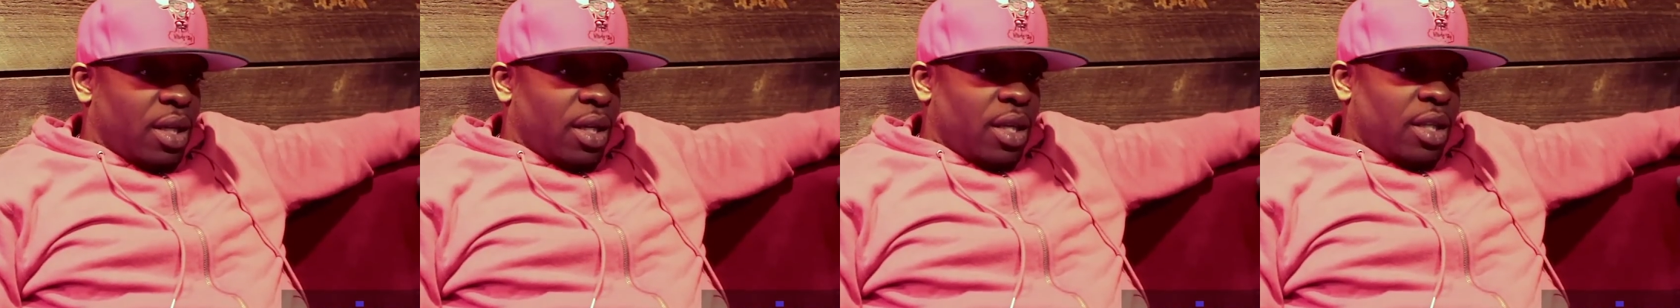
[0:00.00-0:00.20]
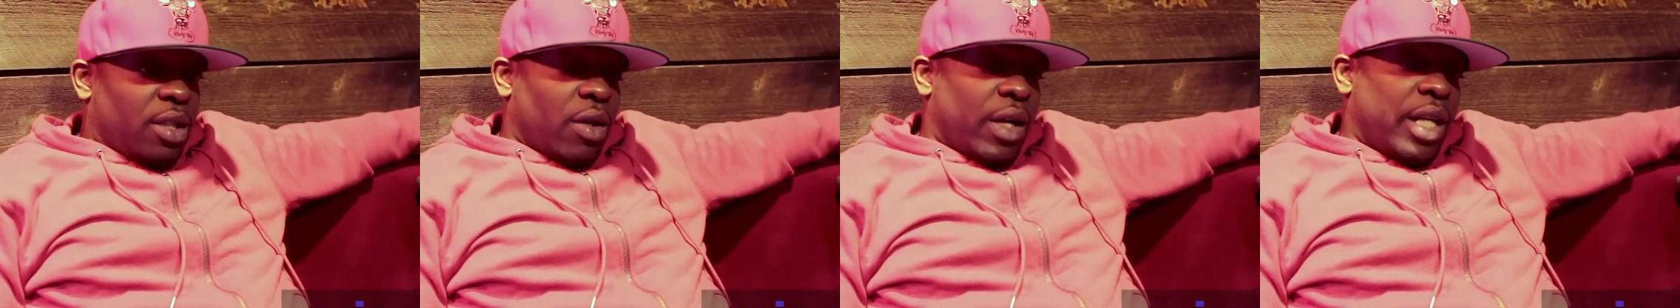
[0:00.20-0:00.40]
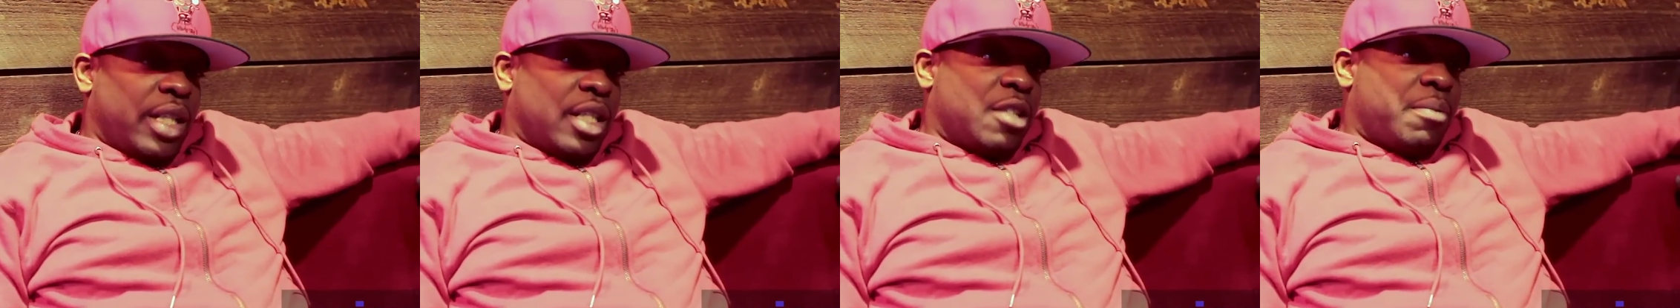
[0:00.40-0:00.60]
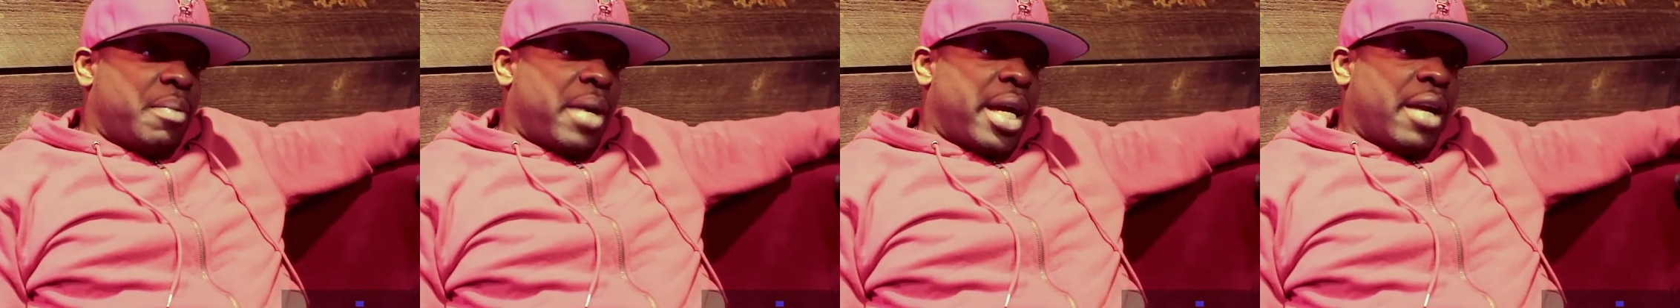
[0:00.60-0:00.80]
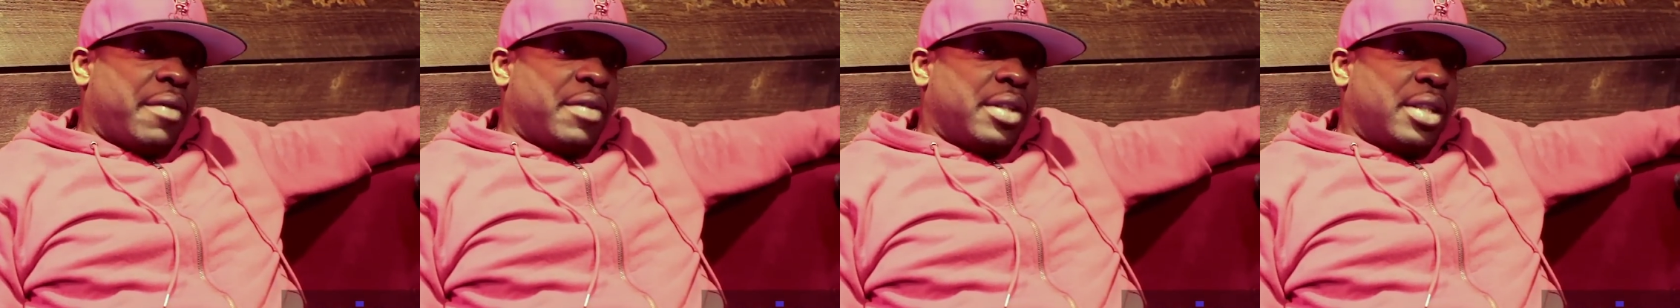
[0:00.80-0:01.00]
So it just
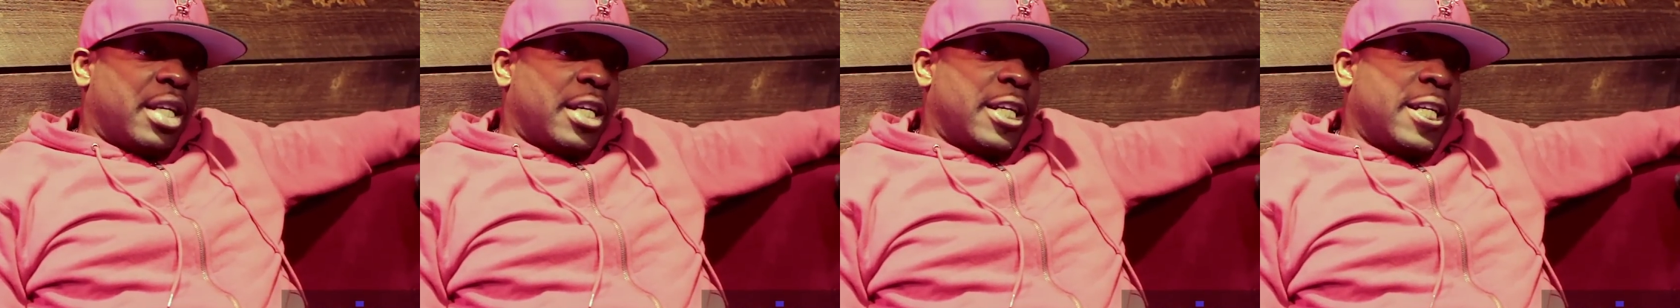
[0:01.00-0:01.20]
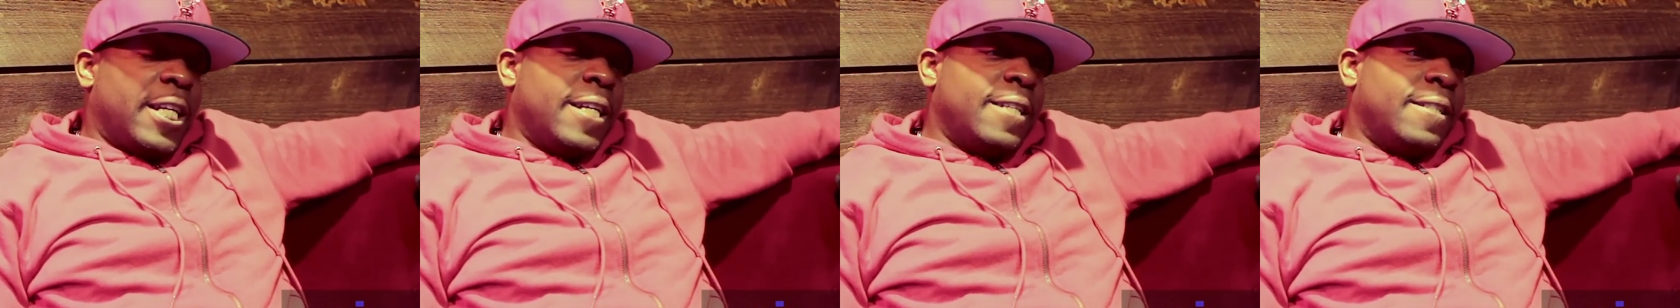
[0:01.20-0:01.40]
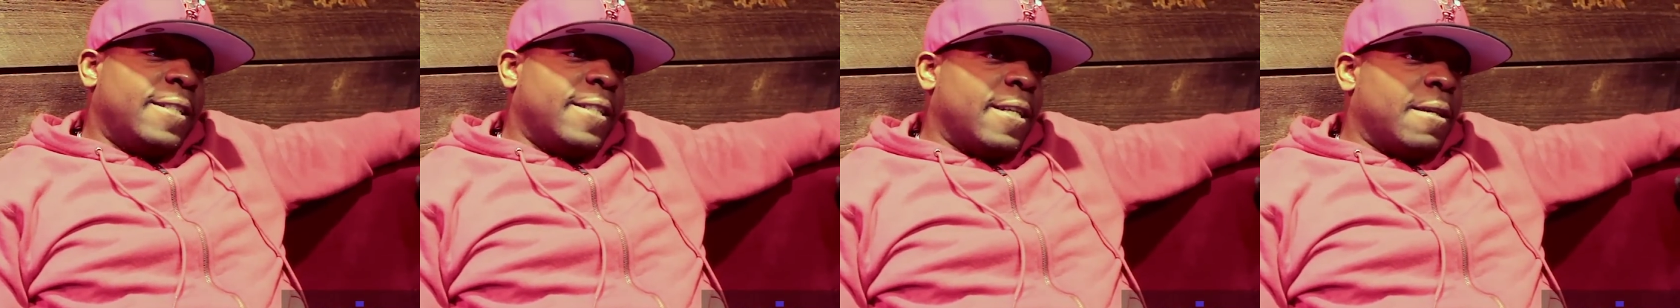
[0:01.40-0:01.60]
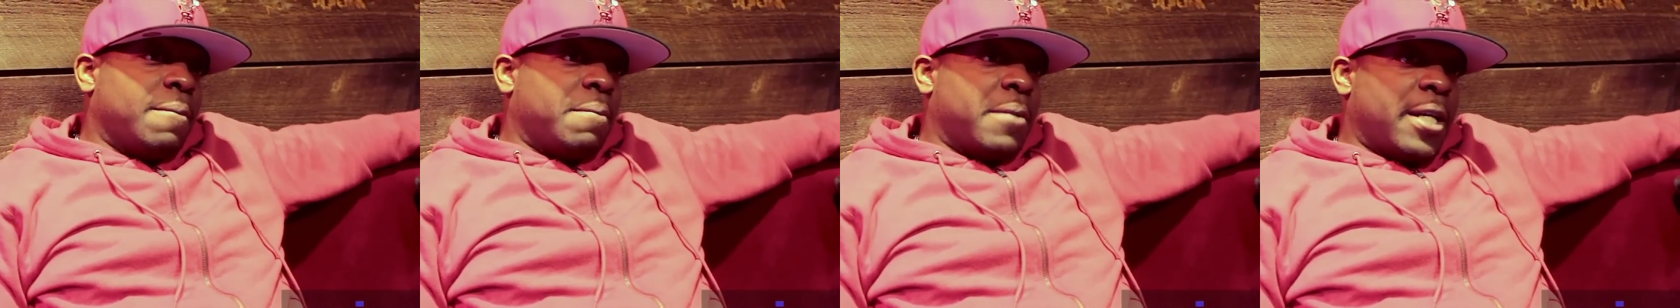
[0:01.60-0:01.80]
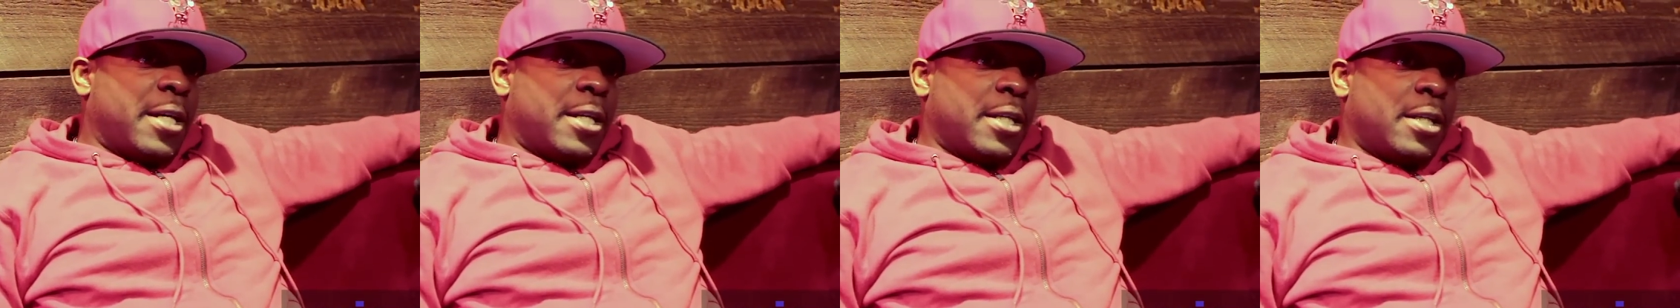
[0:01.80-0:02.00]
made everything easier, man.